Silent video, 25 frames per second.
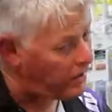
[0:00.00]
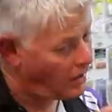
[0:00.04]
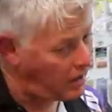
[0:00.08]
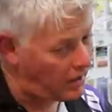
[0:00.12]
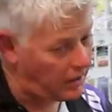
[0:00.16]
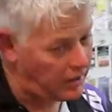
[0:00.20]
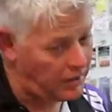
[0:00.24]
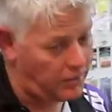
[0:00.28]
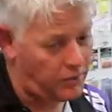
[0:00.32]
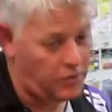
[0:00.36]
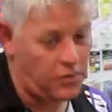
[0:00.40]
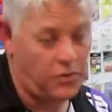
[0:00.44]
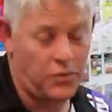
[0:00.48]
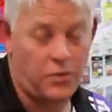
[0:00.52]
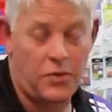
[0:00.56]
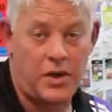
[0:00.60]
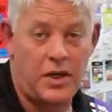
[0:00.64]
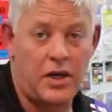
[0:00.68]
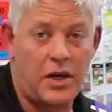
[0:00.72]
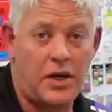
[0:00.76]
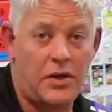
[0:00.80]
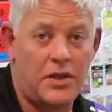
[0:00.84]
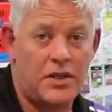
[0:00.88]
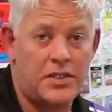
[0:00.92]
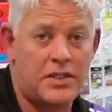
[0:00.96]
And we
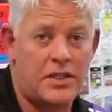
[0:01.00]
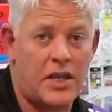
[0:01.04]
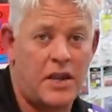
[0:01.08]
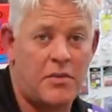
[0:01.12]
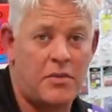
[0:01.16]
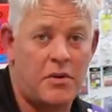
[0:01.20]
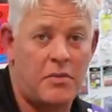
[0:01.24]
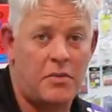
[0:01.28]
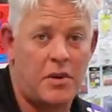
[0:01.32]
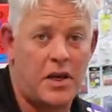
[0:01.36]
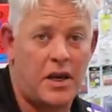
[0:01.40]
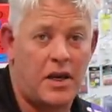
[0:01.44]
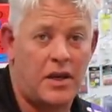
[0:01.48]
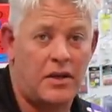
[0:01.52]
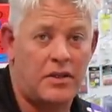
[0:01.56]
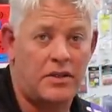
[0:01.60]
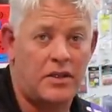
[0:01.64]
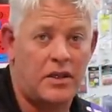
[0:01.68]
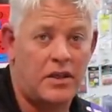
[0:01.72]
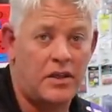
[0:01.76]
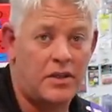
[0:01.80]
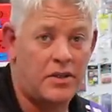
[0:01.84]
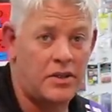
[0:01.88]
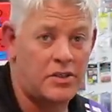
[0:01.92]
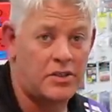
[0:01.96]
know the same about
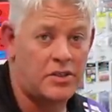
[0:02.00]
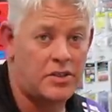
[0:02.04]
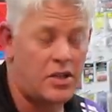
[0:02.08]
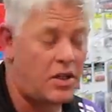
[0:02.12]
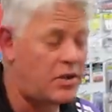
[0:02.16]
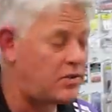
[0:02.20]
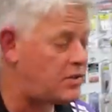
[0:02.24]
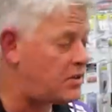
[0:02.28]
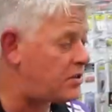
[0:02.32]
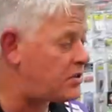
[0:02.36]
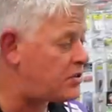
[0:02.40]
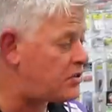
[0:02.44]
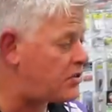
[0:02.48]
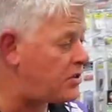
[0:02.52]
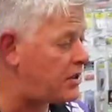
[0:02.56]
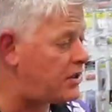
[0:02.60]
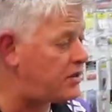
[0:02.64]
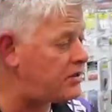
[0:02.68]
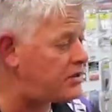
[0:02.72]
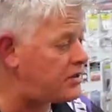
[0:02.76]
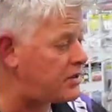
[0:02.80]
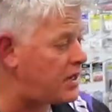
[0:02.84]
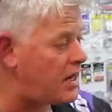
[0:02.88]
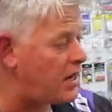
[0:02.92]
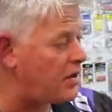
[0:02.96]
the Saltus
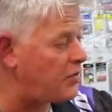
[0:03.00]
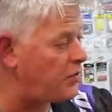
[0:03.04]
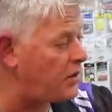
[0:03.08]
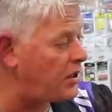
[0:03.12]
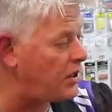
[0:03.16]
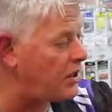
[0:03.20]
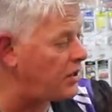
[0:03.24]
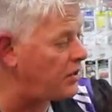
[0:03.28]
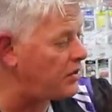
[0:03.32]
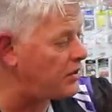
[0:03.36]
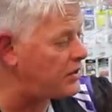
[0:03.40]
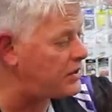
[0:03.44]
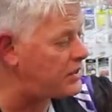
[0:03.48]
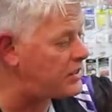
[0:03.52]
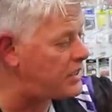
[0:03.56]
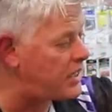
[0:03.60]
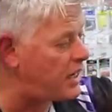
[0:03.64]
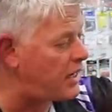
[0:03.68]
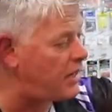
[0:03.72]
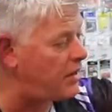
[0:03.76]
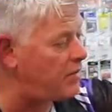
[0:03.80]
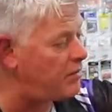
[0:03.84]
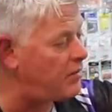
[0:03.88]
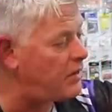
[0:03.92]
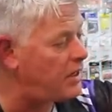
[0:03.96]
reels, and we know the
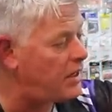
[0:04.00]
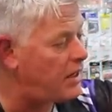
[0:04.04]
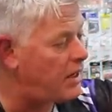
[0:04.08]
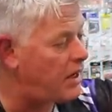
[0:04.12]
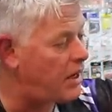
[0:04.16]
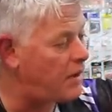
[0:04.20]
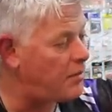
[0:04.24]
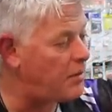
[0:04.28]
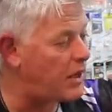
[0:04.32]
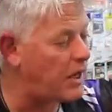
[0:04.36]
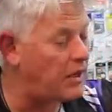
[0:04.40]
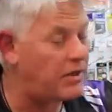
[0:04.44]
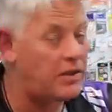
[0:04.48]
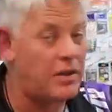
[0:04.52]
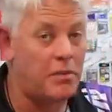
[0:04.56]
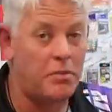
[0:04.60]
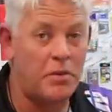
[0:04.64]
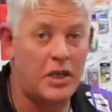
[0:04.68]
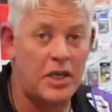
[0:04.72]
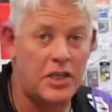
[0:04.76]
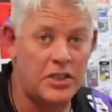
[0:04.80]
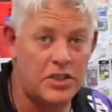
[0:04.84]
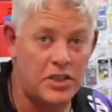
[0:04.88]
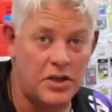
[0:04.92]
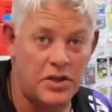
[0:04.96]
same about the
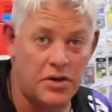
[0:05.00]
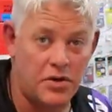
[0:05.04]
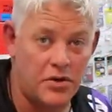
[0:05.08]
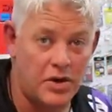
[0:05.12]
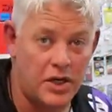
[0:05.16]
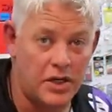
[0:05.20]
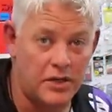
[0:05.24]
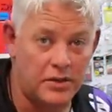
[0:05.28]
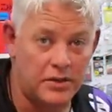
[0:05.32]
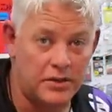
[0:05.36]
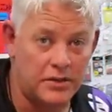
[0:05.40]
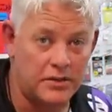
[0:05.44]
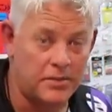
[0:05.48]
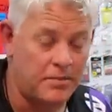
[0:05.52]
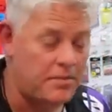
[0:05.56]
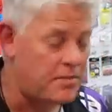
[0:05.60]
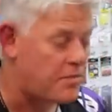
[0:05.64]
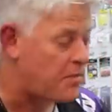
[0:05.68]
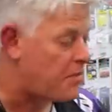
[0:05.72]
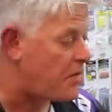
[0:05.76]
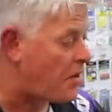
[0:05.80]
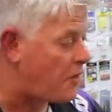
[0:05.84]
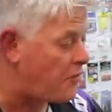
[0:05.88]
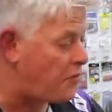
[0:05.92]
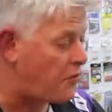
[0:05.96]
BG reels.
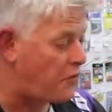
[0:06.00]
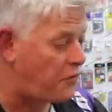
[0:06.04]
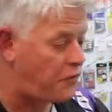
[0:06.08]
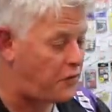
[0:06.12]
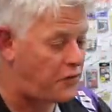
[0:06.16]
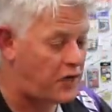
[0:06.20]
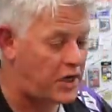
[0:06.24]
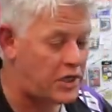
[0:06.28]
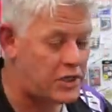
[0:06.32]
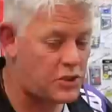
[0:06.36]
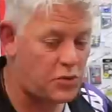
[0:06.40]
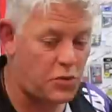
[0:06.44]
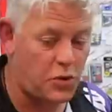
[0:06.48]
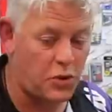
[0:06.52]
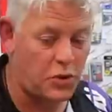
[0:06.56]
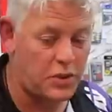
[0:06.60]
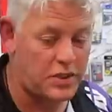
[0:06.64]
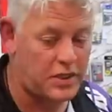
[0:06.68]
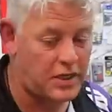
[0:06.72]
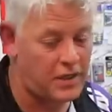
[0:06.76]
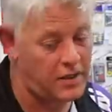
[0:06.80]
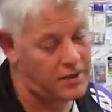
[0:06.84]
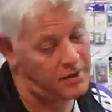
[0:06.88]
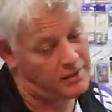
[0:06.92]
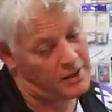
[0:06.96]
For
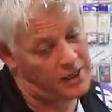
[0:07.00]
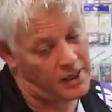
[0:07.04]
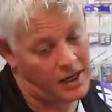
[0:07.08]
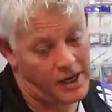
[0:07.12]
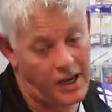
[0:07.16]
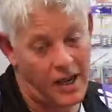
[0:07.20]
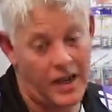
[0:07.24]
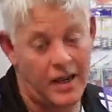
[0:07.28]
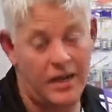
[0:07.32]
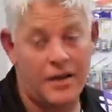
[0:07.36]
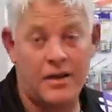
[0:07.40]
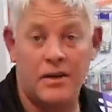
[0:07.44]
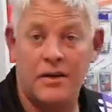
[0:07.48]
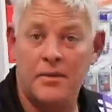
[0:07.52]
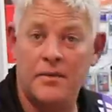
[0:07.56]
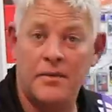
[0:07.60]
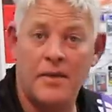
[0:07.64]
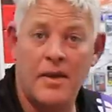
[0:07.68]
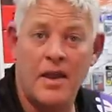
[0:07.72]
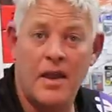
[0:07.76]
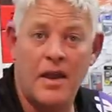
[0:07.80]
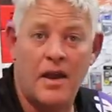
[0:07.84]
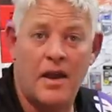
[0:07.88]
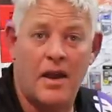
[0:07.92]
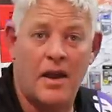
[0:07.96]
freshwater alike,
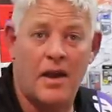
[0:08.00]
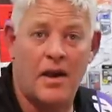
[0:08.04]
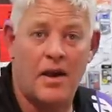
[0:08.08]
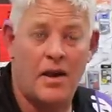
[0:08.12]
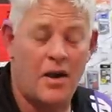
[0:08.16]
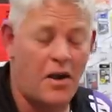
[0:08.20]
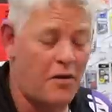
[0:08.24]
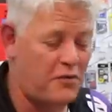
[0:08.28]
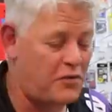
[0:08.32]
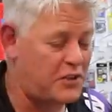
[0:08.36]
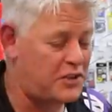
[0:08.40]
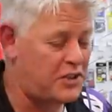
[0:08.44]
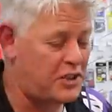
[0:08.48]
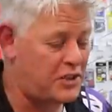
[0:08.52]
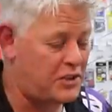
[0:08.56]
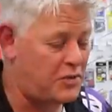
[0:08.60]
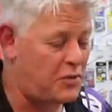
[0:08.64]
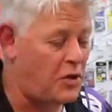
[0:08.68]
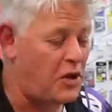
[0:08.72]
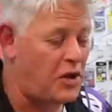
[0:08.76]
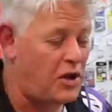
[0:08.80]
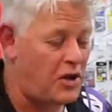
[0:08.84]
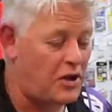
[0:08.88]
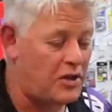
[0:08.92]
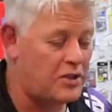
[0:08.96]
obviously it
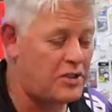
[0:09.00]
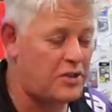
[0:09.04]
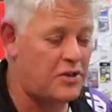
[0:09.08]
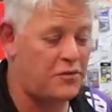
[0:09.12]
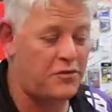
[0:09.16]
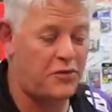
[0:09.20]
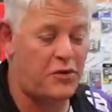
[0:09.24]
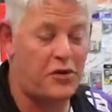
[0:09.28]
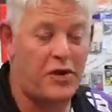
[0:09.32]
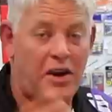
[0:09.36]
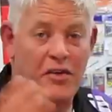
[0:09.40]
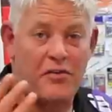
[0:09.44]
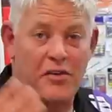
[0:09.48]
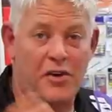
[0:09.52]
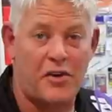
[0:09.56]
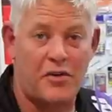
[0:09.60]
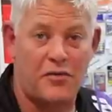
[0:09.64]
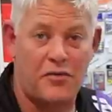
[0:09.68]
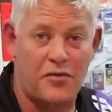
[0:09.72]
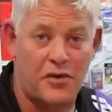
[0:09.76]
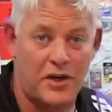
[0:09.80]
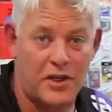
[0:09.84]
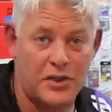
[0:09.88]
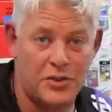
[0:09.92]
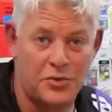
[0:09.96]
will last you forever on
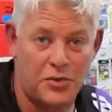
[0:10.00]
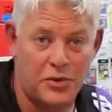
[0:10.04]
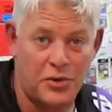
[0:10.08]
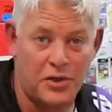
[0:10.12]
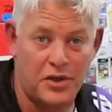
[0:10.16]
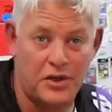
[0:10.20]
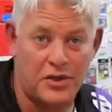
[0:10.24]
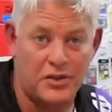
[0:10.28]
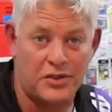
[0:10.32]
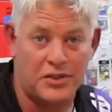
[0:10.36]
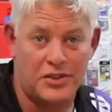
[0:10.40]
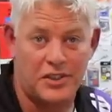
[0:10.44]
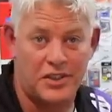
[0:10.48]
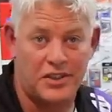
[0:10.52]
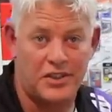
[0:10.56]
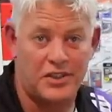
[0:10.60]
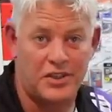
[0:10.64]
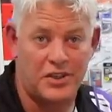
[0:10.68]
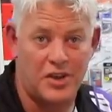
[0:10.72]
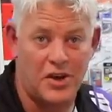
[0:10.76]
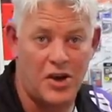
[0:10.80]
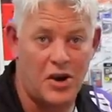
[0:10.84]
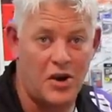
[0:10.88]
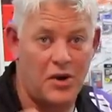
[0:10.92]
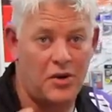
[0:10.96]
freshwater because there's
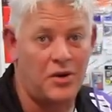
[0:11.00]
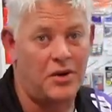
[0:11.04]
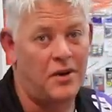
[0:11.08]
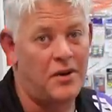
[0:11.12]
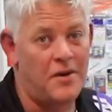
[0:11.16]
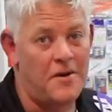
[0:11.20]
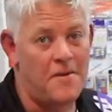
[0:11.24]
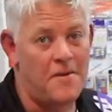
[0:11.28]
no